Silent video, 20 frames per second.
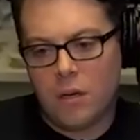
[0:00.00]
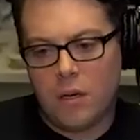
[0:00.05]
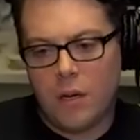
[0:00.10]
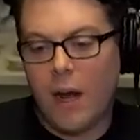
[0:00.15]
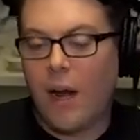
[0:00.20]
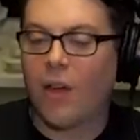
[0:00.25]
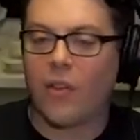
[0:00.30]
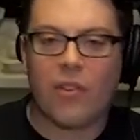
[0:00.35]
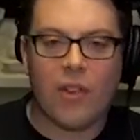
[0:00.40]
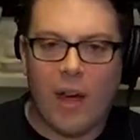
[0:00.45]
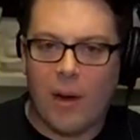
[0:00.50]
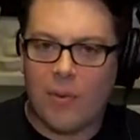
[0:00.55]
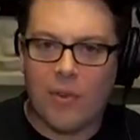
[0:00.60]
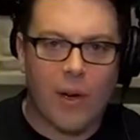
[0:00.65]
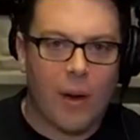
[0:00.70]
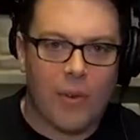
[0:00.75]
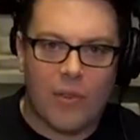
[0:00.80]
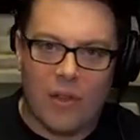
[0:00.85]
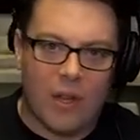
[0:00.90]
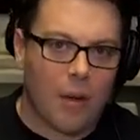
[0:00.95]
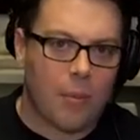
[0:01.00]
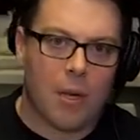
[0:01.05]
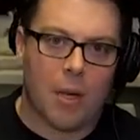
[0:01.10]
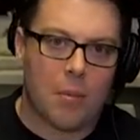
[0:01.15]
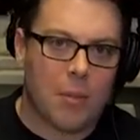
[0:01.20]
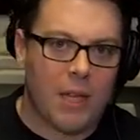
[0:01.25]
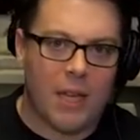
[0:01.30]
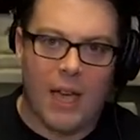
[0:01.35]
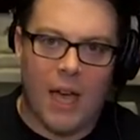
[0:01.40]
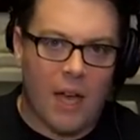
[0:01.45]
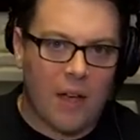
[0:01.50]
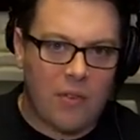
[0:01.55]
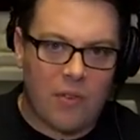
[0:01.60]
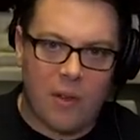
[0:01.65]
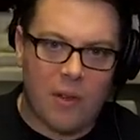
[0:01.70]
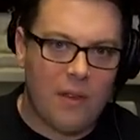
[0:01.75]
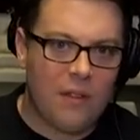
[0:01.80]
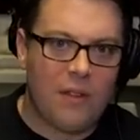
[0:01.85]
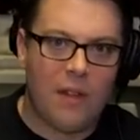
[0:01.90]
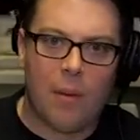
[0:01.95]
And also, I was always a WWE guy, so
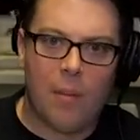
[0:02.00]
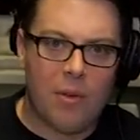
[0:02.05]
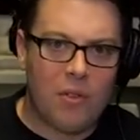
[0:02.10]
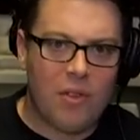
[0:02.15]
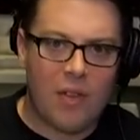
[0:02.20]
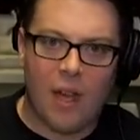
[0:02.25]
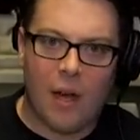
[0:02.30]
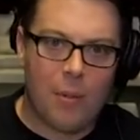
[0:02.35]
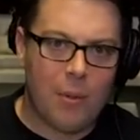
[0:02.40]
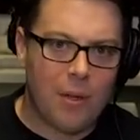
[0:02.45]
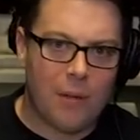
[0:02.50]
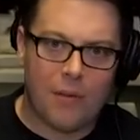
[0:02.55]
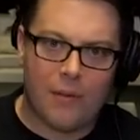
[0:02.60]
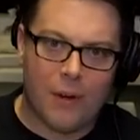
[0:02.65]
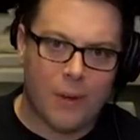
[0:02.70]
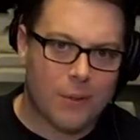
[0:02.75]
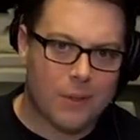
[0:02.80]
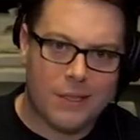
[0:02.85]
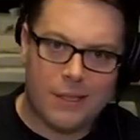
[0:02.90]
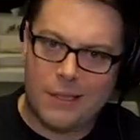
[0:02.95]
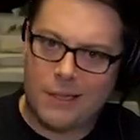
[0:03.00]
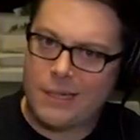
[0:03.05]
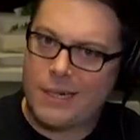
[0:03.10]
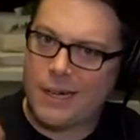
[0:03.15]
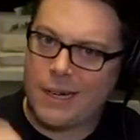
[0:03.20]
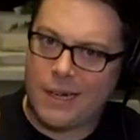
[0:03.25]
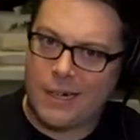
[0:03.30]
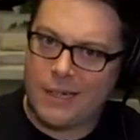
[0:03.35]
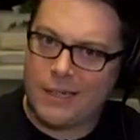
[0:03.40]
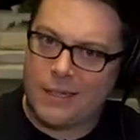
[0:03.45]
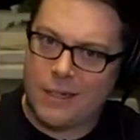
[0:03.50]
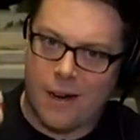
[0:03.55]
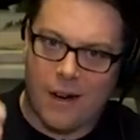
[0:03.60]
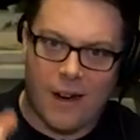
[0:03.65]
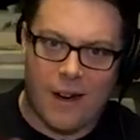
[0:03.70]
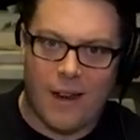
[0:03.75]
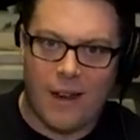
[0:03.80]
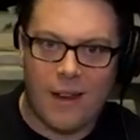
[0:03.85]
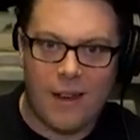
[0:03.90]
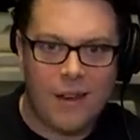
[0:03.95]
these WCW folks,
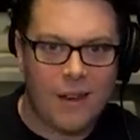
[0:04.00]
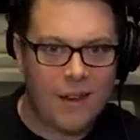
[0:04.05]
sorry,